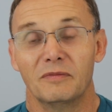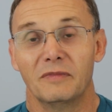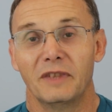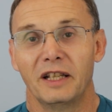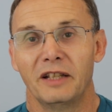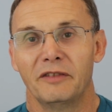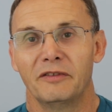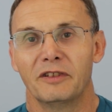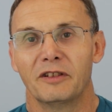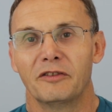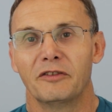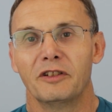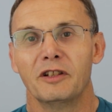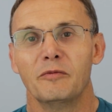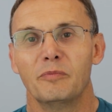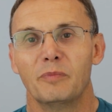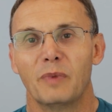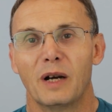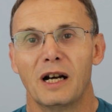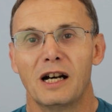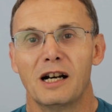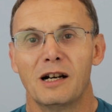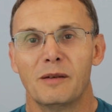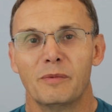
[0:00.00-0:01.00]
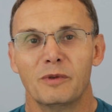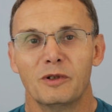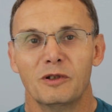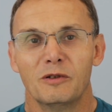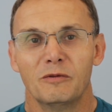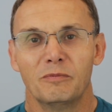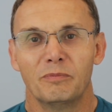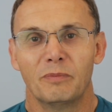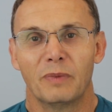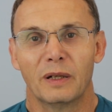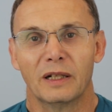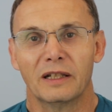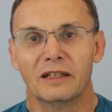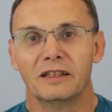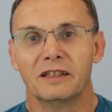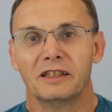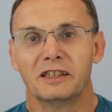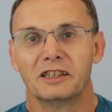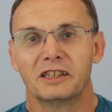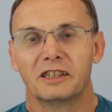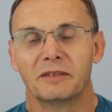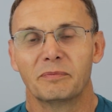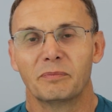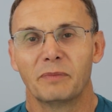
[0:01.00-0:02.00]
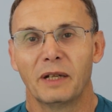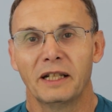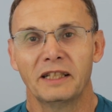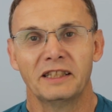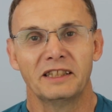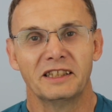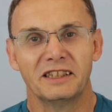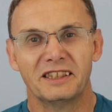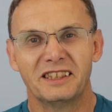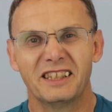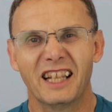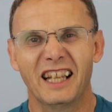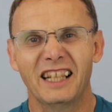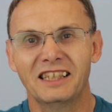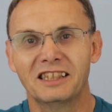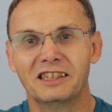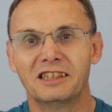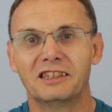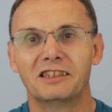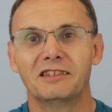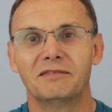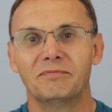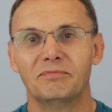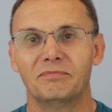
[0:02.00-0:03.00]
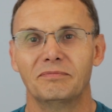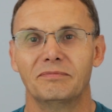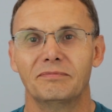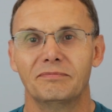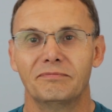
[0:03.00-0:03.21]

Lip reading: even a few barbel, perch, plenty of dace,